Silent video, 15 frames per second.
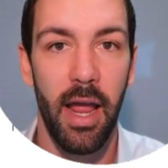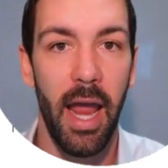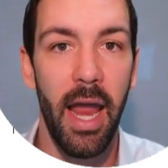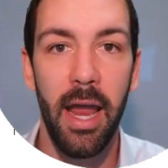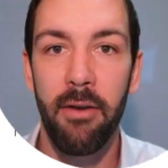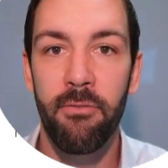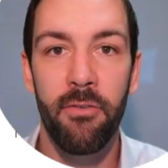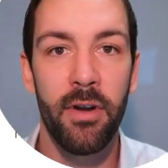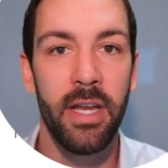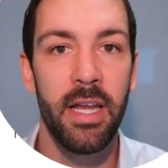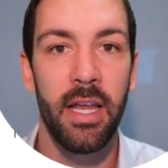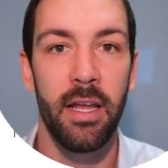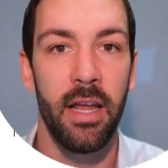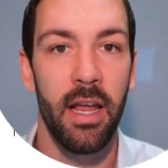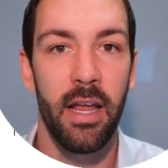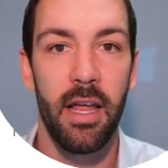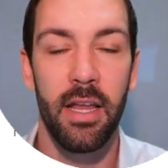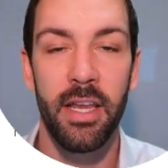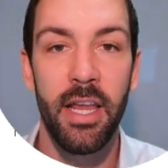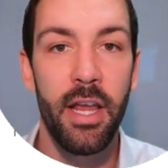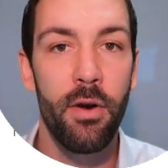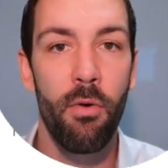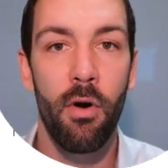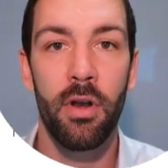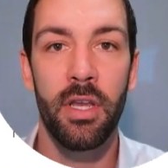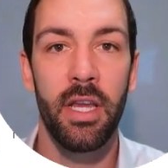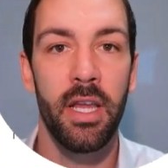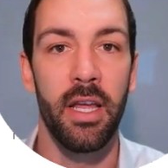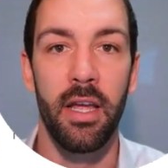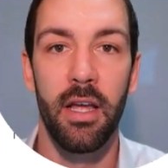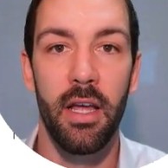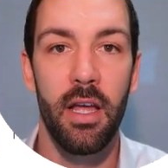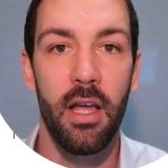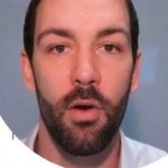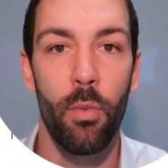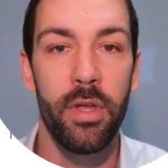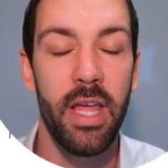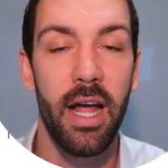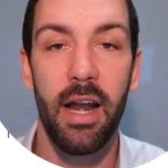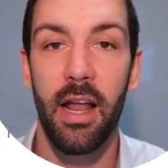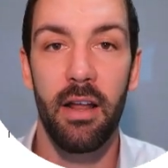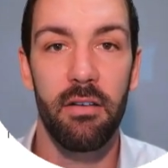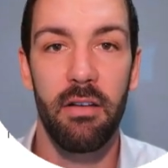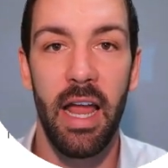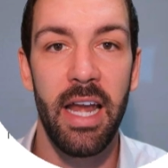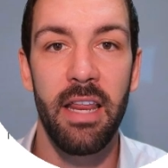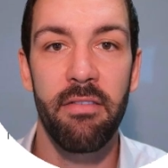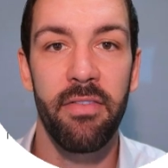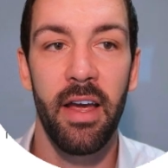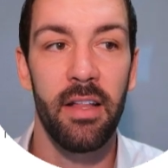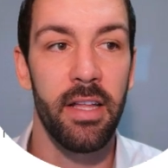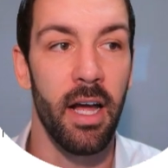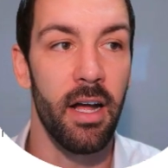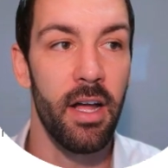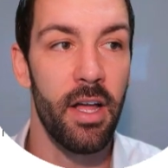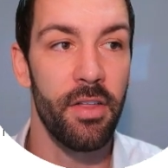every year on year, without any failure.